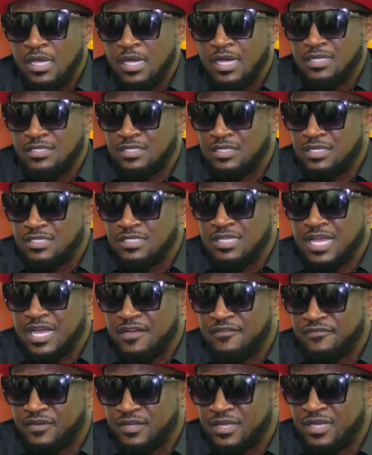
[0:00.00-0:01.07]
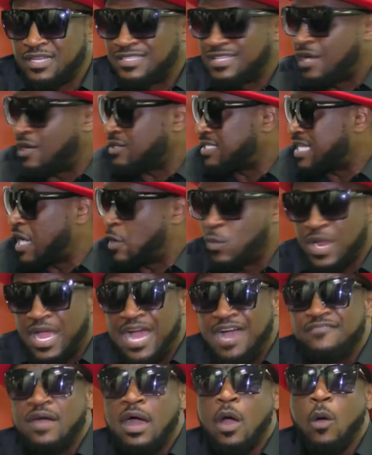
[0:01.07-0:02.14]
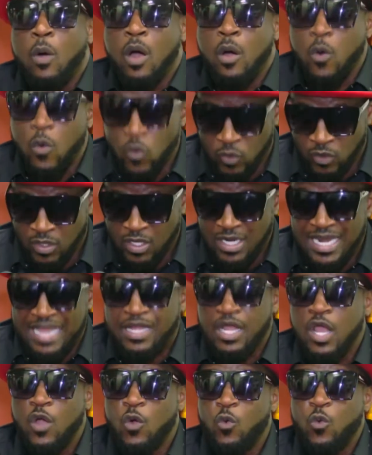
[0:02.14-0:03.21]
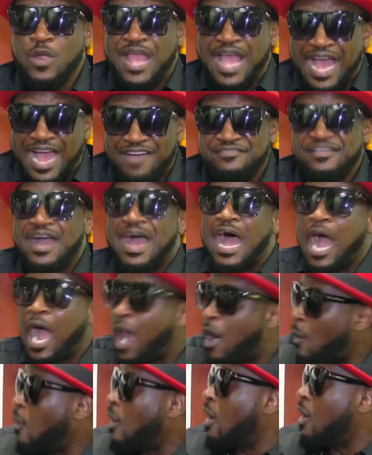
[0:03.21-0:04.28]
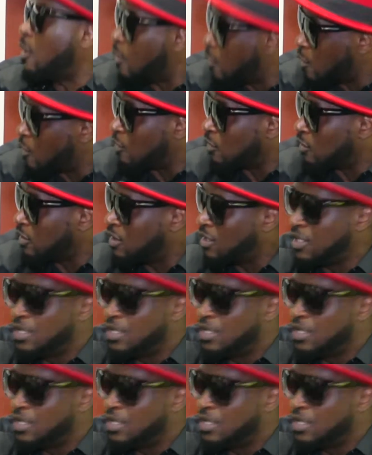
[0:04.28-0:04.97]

I said, "Listen, Africa is our time. We have our own. Like we have our own."